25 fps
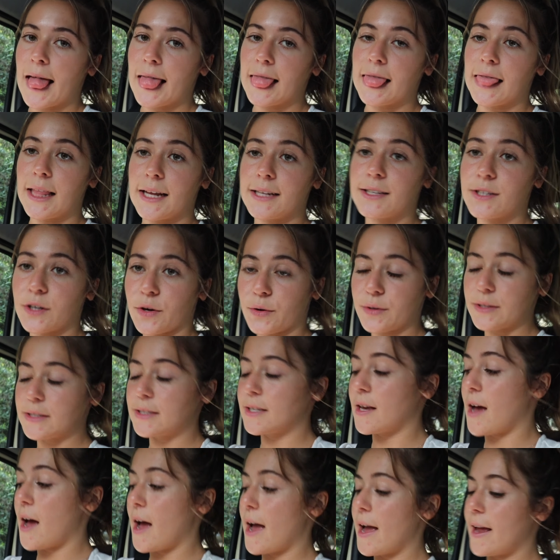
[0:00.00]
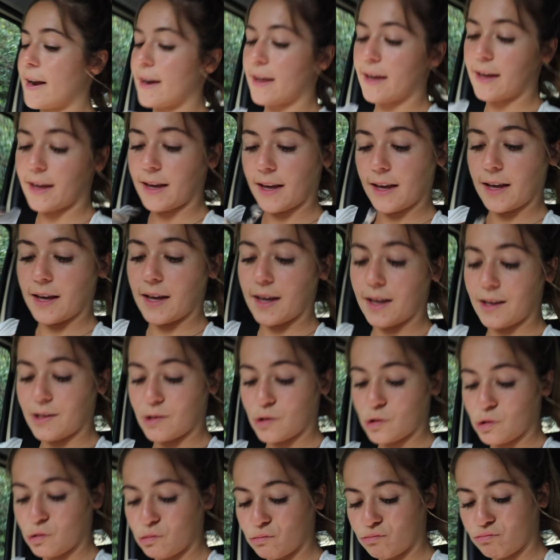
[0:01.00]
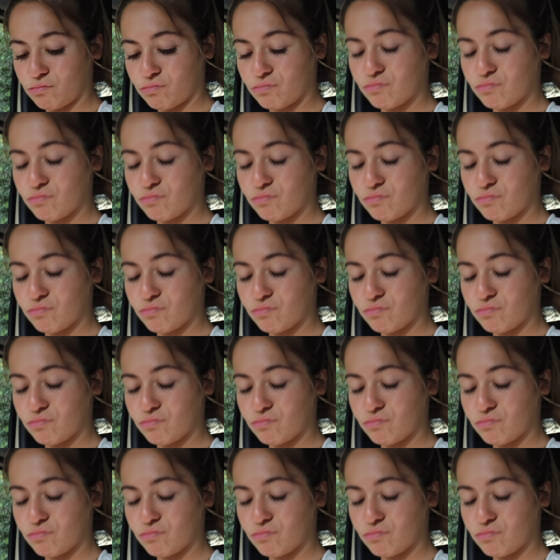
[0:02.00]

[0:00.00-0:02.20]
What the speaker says: So let's go inside and